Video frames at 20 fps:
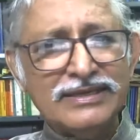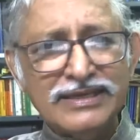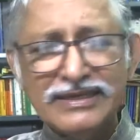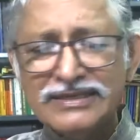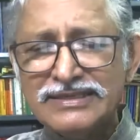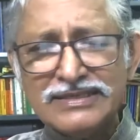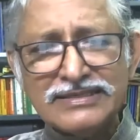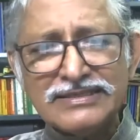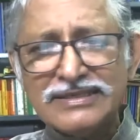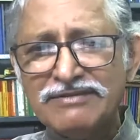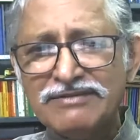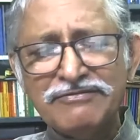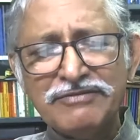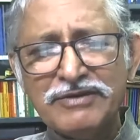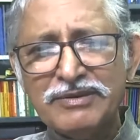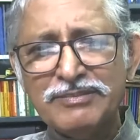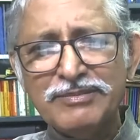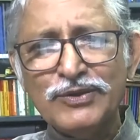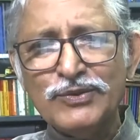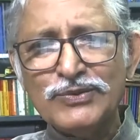It has come
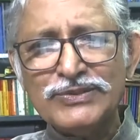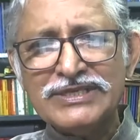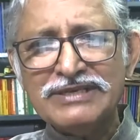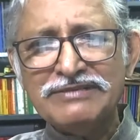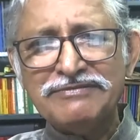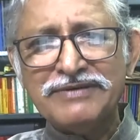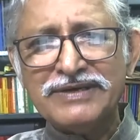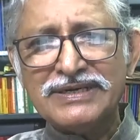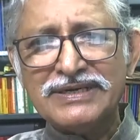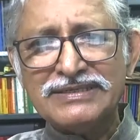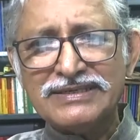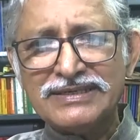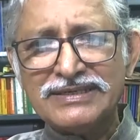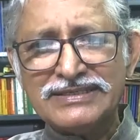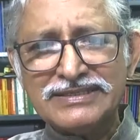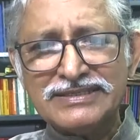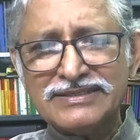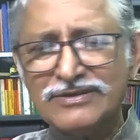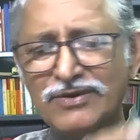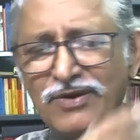from Lucifer
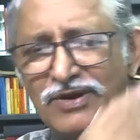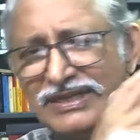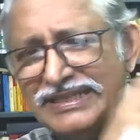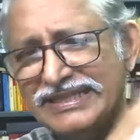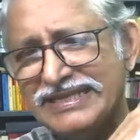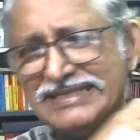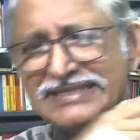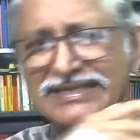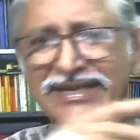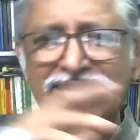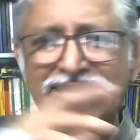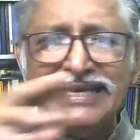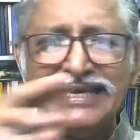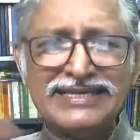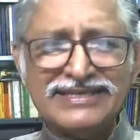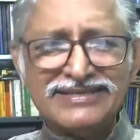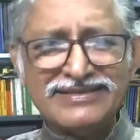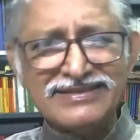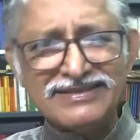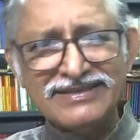Trust, all these
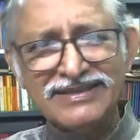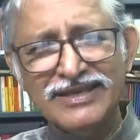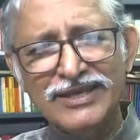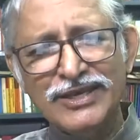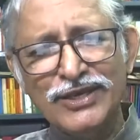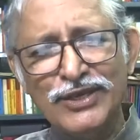links.